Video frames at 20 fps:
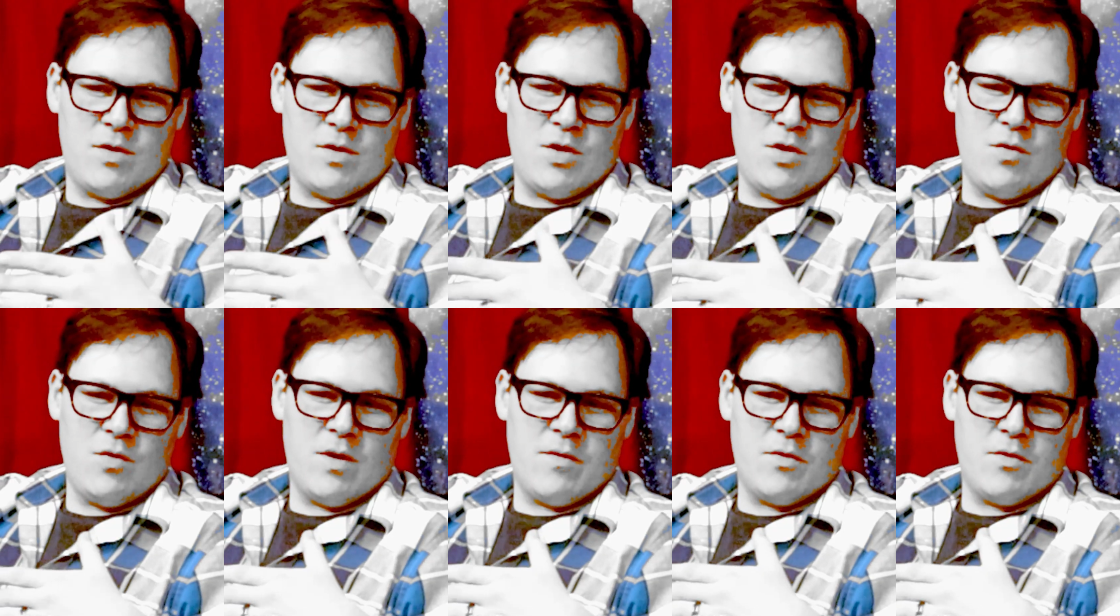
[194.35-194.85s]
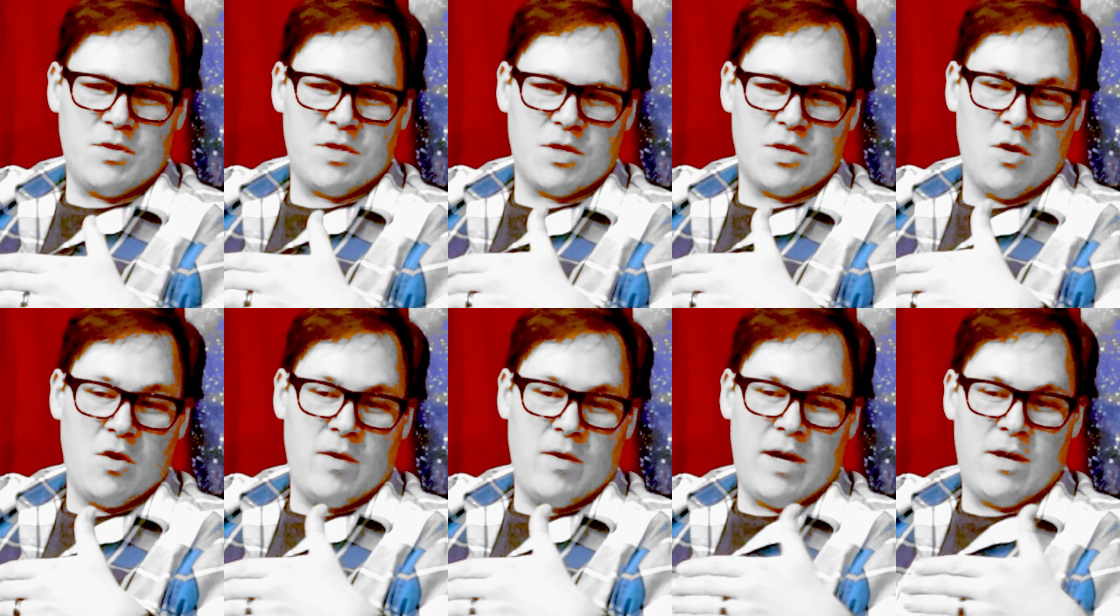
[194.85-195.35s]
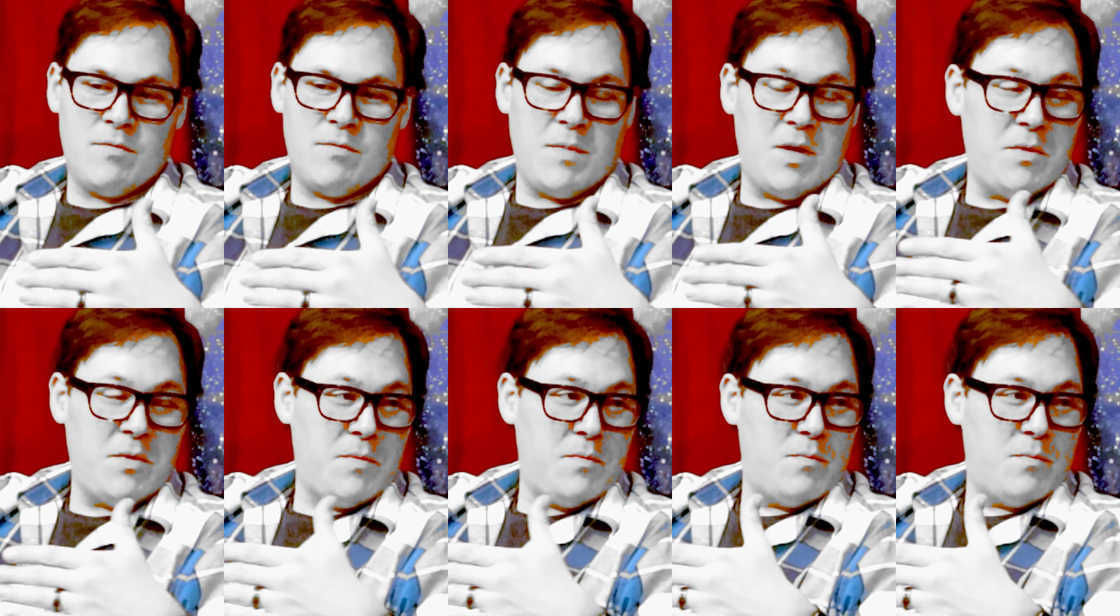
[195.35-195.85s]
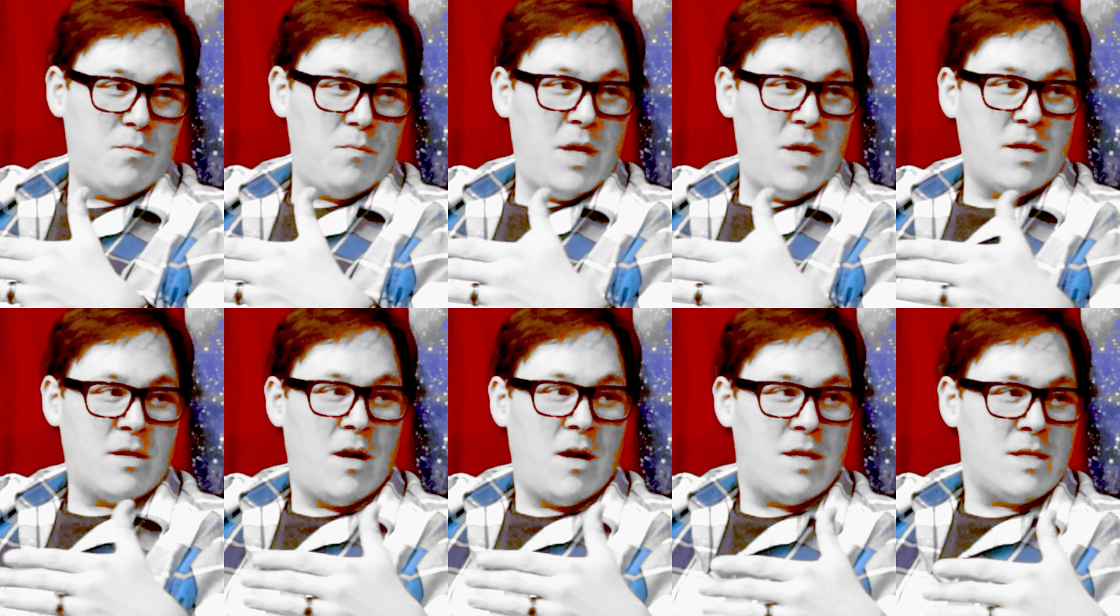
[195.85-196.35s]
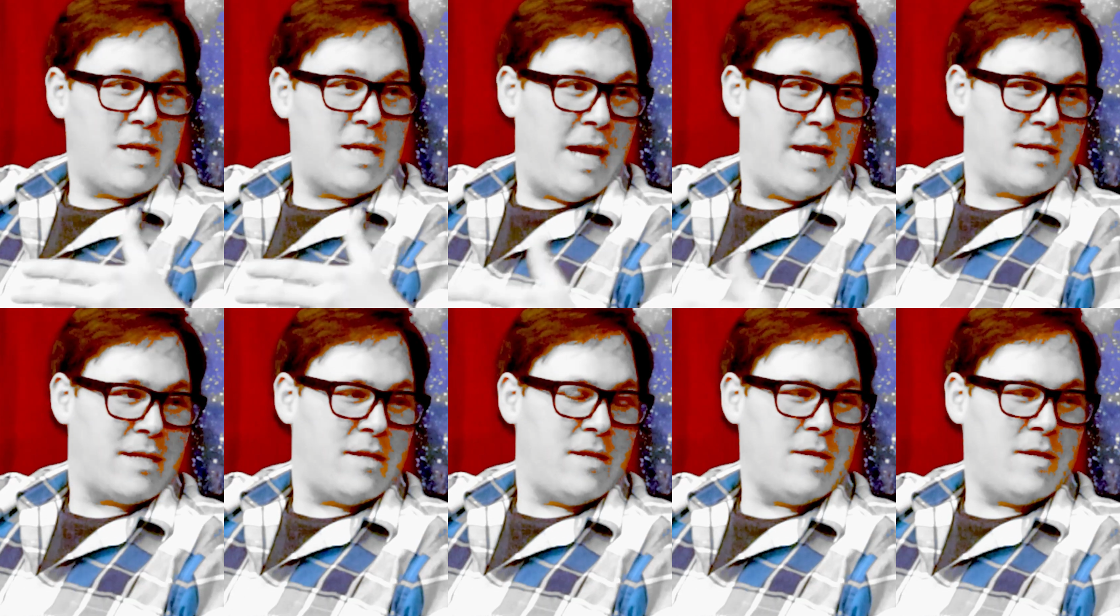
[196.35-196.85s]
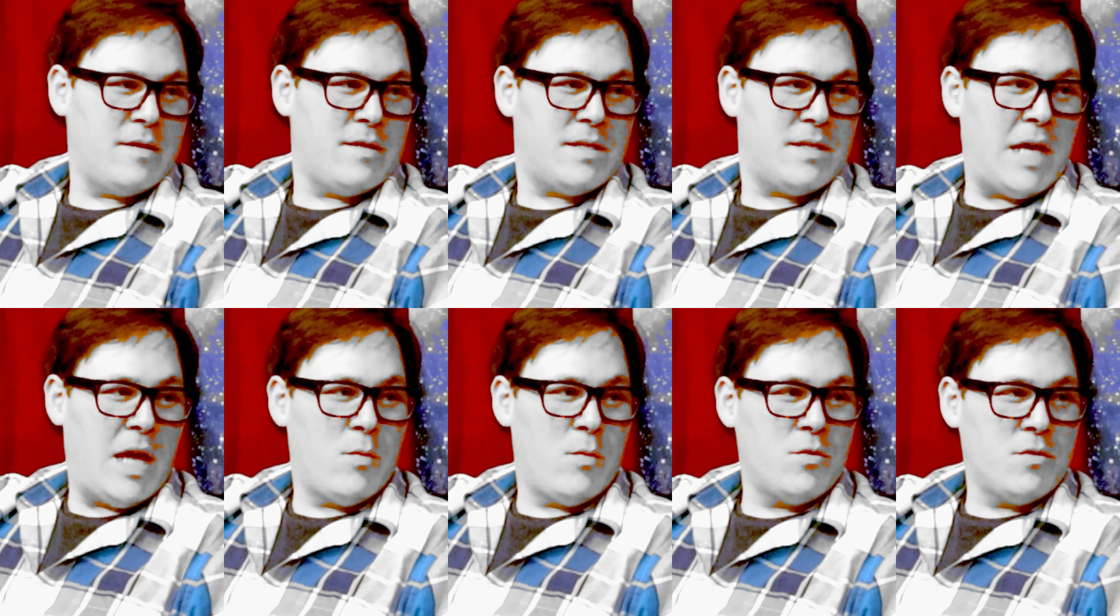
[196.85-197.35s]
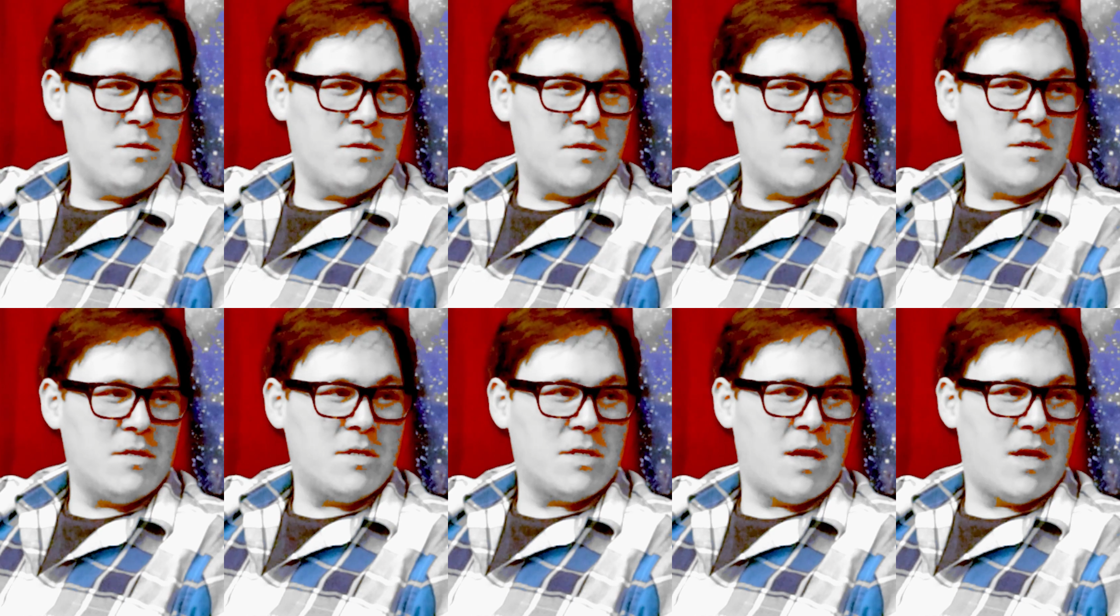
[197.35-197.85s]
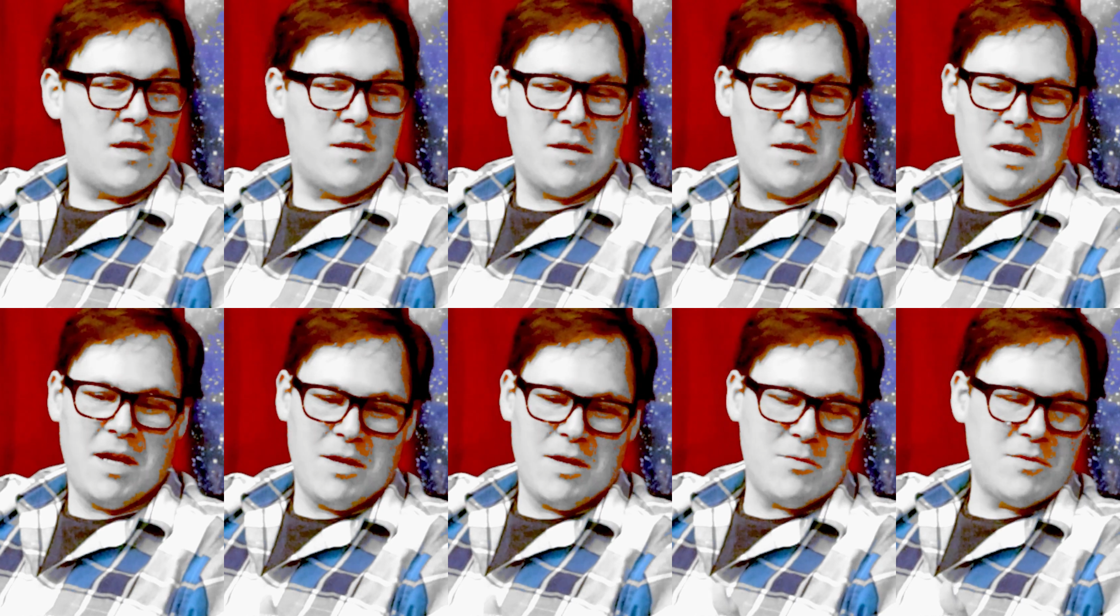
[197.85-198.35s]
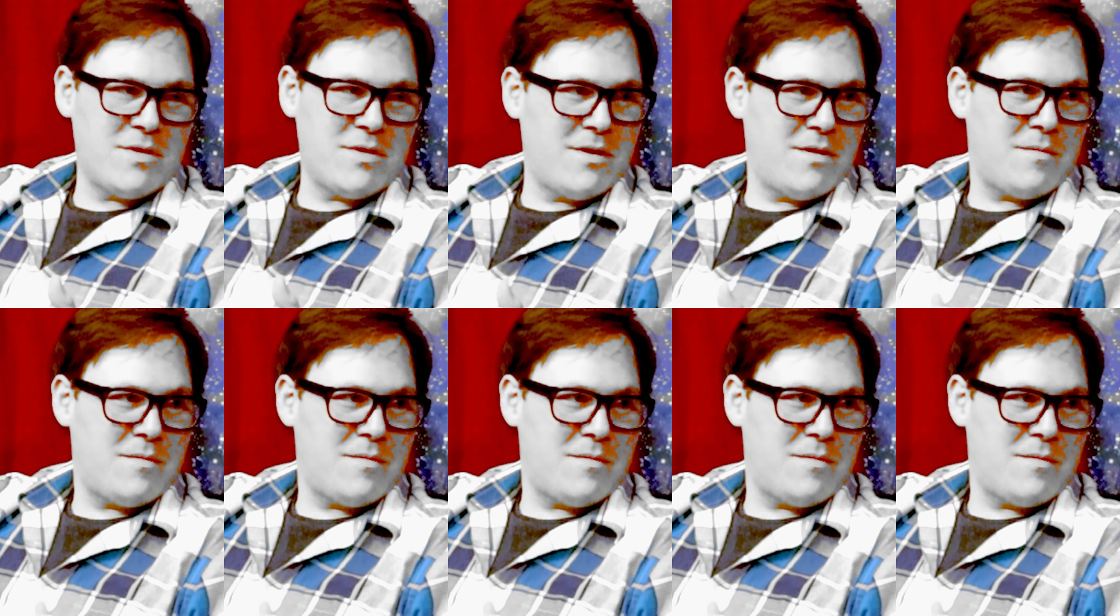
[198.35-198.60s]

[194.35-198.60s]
Do you ever just go out and maybe make contact at any of these tables and just kind of like, hey, what's